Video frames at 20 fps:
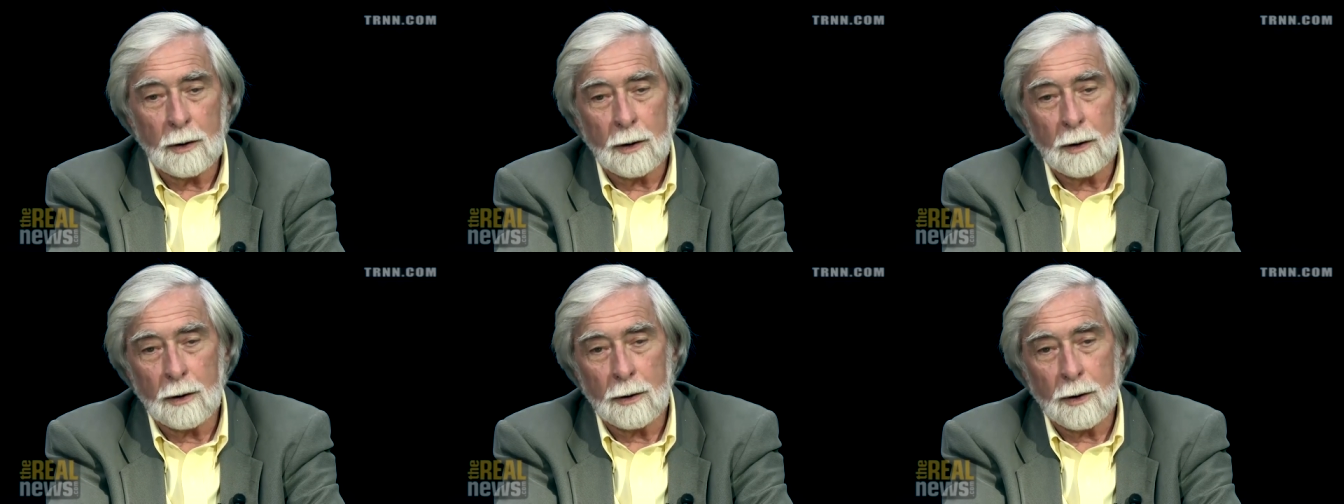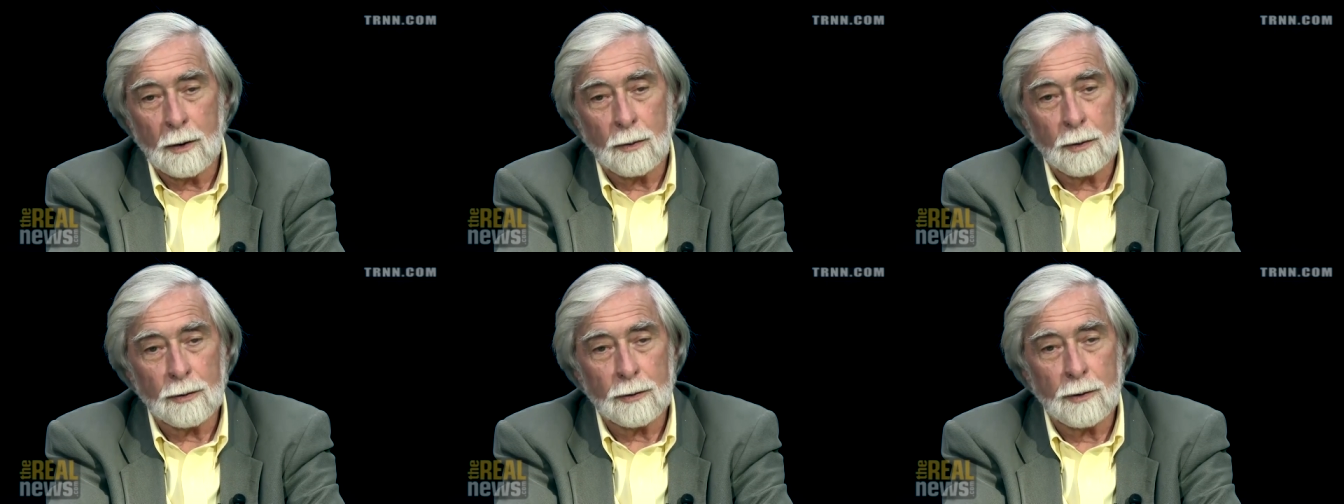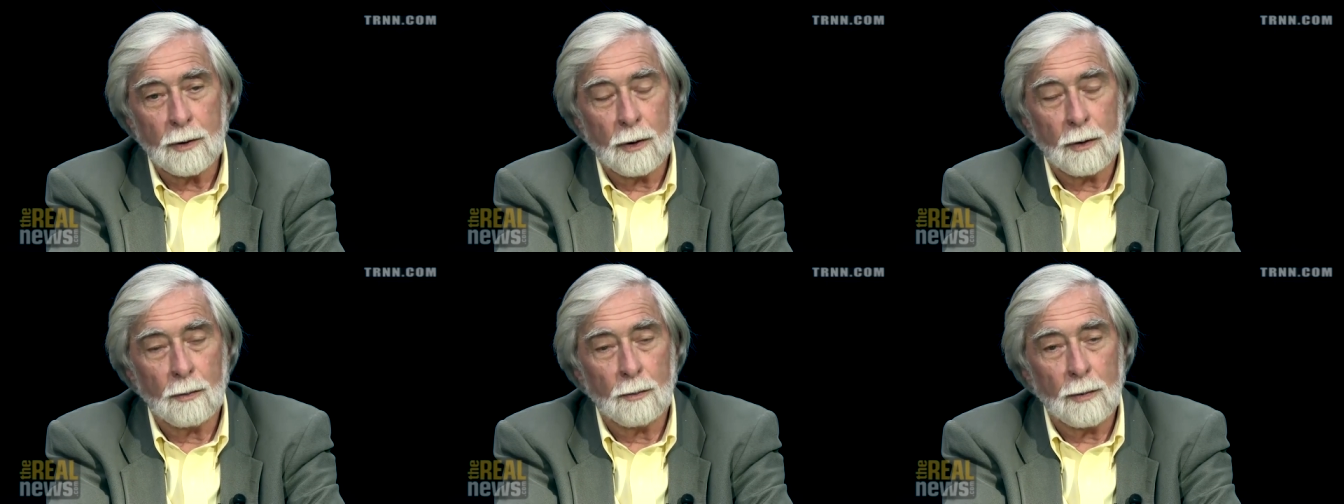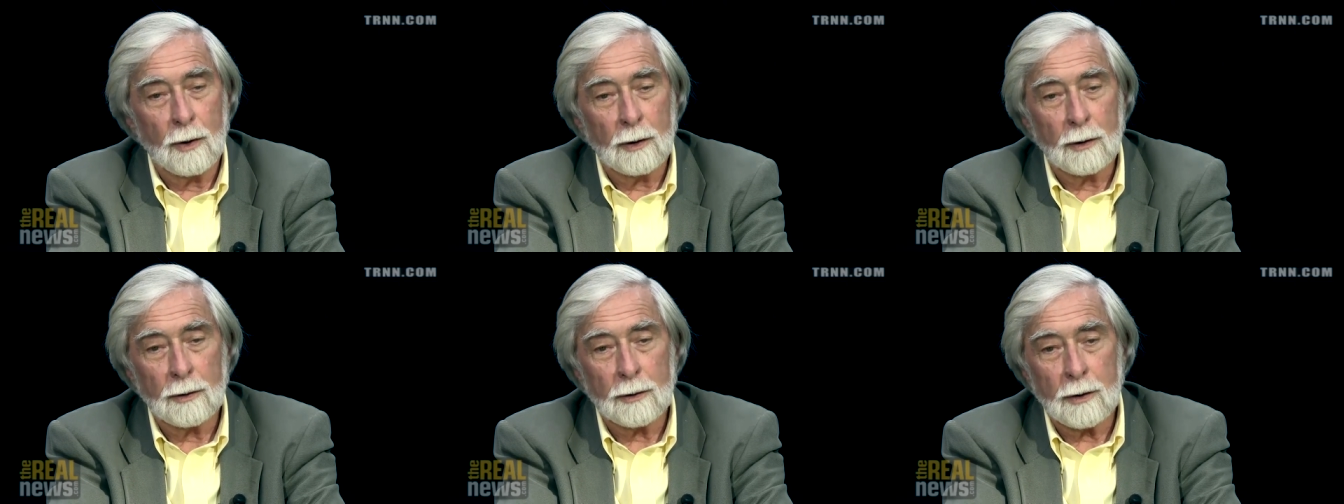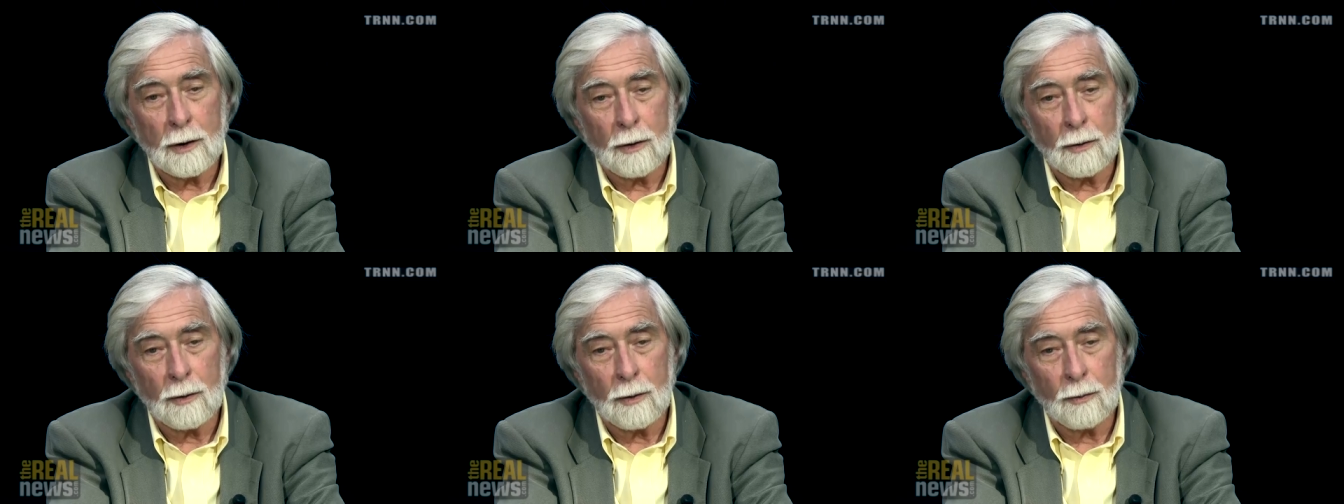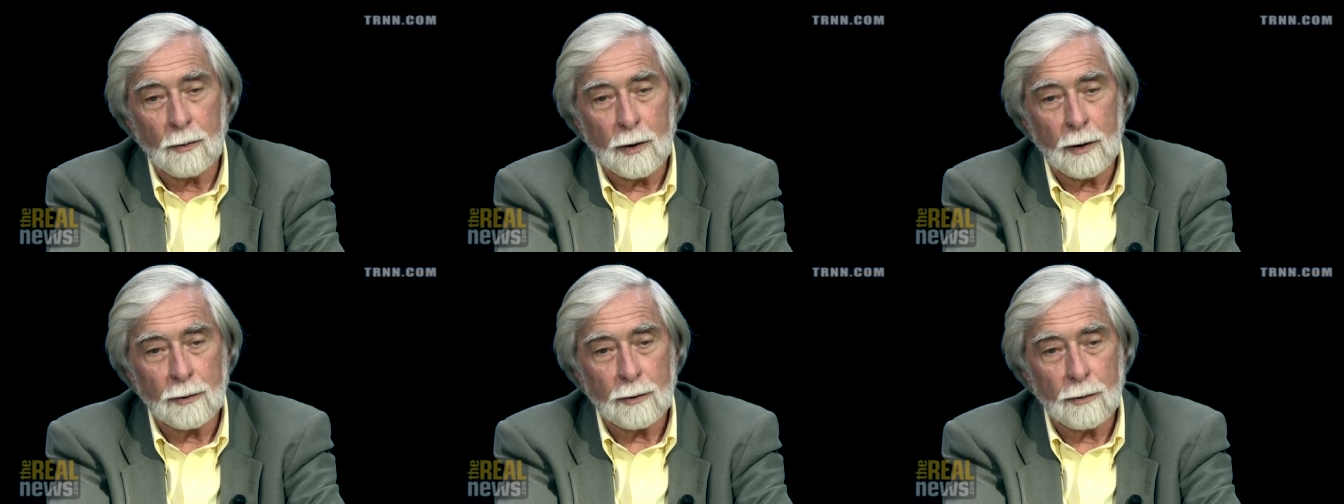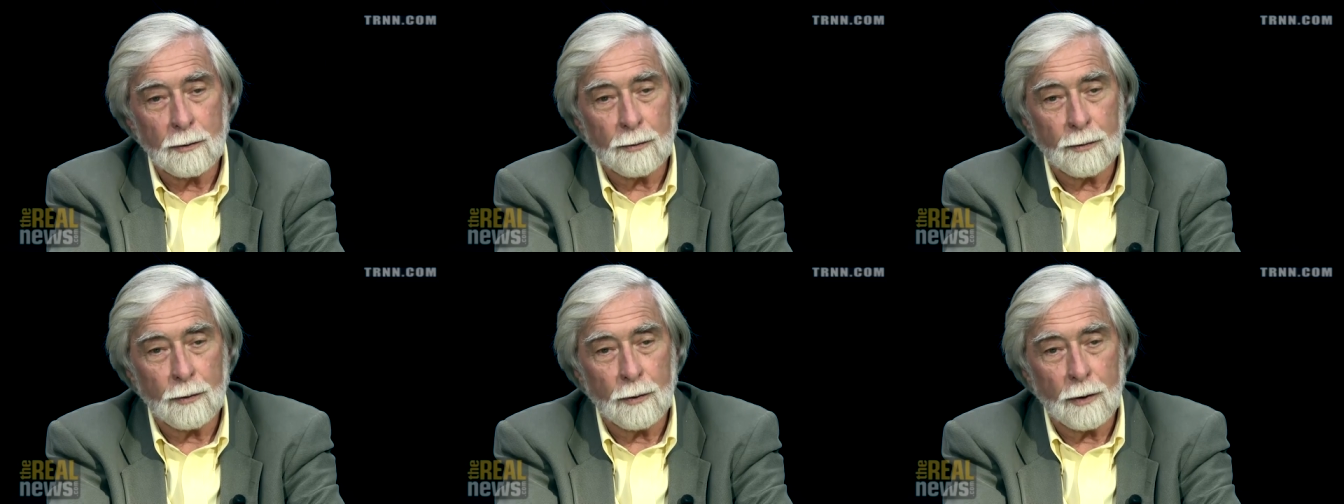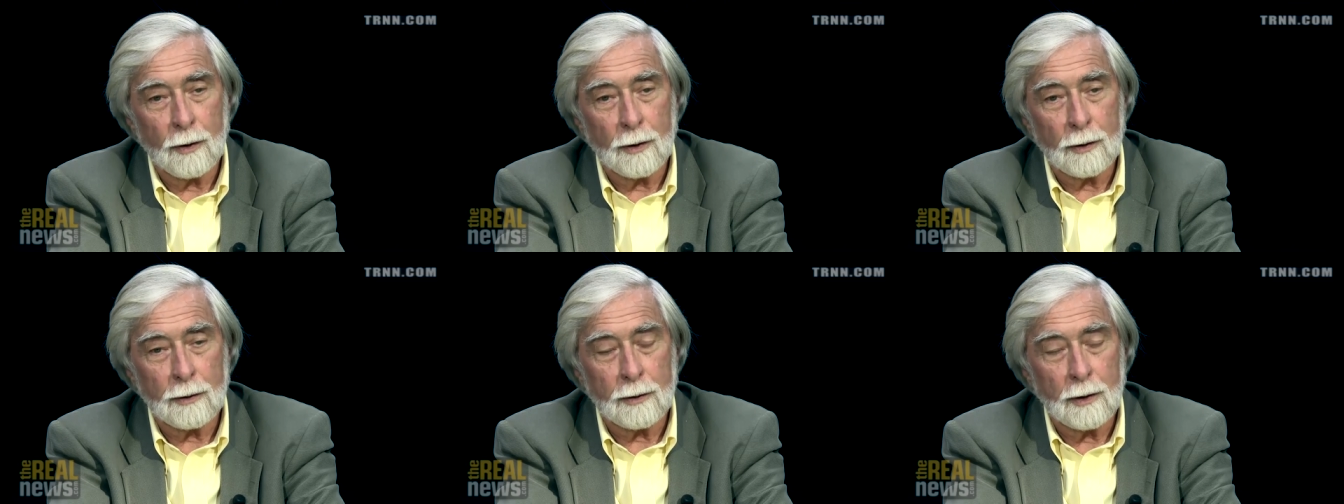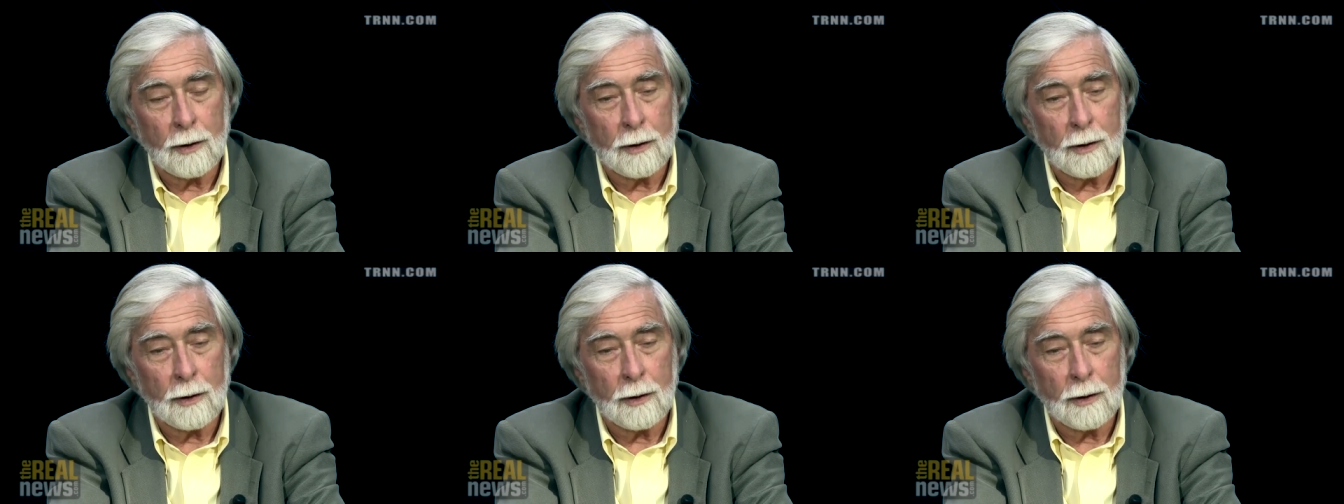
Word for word: Uh, there was no military reason for it.